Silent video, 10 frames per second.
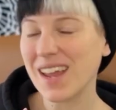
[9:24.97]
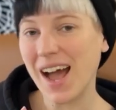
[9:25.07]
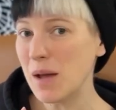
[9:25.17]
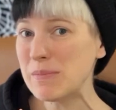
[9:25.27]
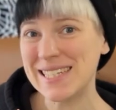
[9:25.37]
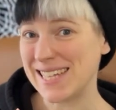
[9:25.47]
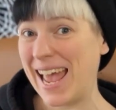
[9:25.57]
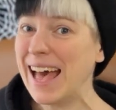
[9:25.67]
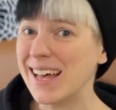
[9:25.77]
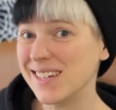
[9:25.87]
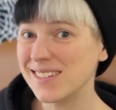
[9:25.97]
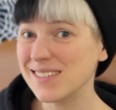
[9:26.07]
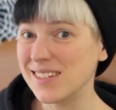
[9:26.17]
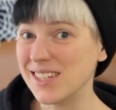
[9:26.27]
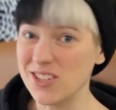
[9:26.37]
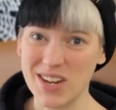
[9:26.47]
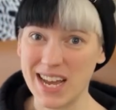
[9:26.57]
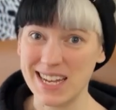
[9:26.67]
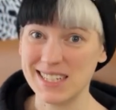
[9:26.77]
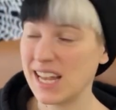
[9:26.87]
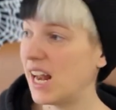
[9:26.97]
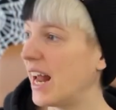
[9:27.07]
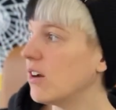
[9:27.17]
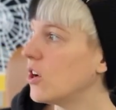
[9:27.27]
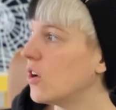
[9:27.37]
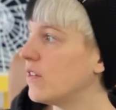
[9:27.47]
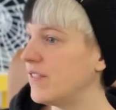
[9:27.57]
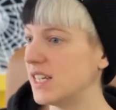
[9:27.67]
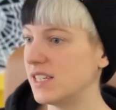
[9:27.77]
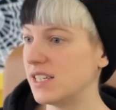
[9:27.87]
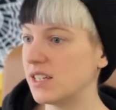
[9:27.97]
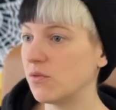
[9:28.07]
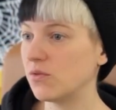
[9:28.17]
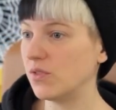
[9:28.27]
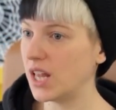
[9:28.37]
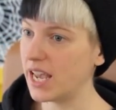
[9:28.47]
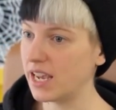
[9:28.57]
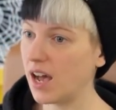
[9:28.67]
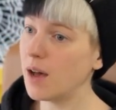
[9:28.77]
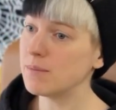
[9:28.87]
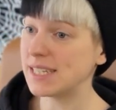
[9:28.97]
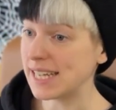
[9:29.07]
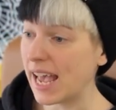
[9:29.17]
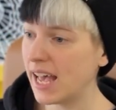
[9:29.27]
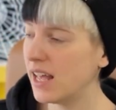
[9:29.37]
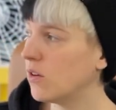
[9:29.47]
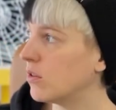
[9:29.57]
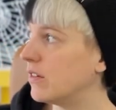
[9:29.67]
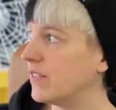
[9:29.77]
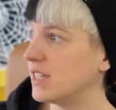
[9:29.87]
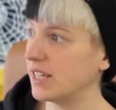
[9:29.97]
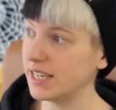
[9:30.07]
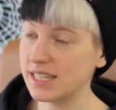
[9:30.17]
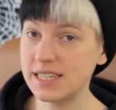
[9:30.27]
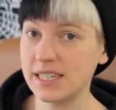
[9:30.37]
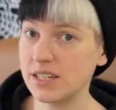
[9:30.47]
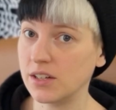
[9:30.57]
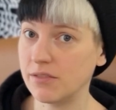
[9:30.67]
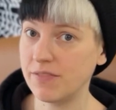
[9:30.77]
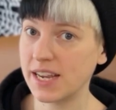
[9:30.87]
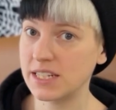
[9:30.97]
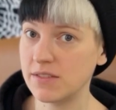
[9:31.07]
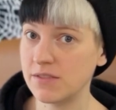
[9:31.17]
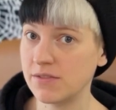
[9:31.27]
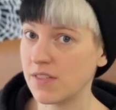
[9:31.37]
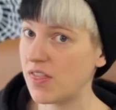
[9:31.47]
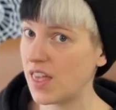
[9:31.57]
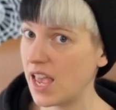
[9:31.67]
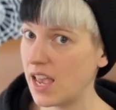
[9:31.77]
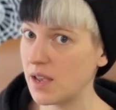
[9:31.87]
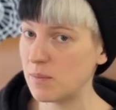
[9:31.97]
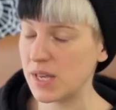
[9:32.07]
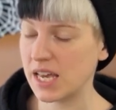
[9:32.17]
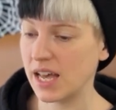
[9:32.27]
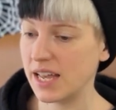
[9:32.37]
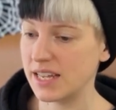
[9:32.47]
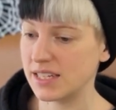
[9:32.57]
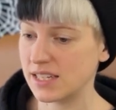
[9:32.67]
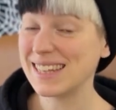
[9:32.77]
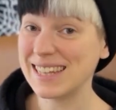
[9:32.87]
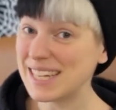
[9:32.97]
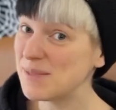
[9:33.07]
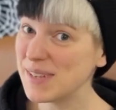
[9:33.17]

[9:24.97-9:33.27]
I'm sad, you guys. And I don't know if it's like I'm sad or if it's like a seasonal affective thing because let's be